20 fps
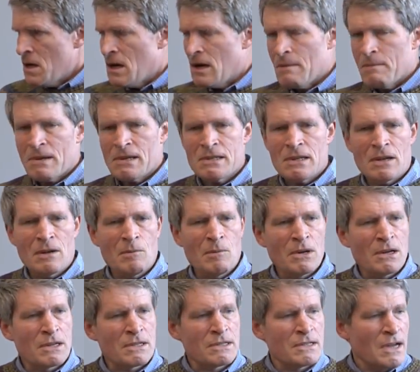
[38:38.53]
Uh, because they don't
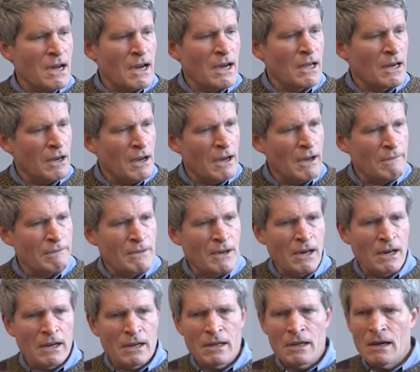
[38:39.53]
want to sign off
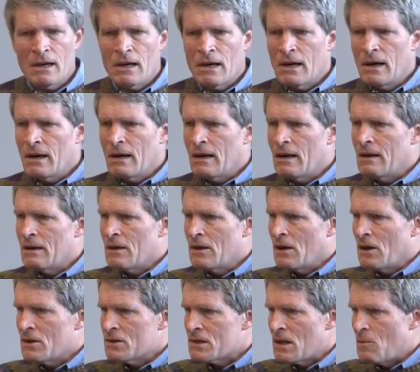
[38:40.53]
on, uh, uh, you
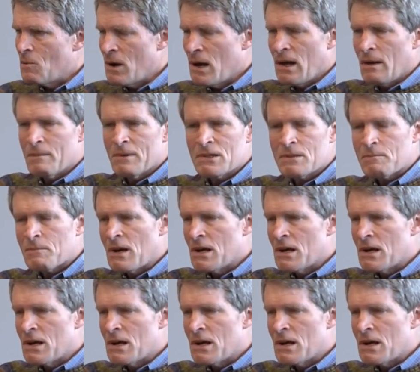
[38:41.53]
know, say, well, Mr.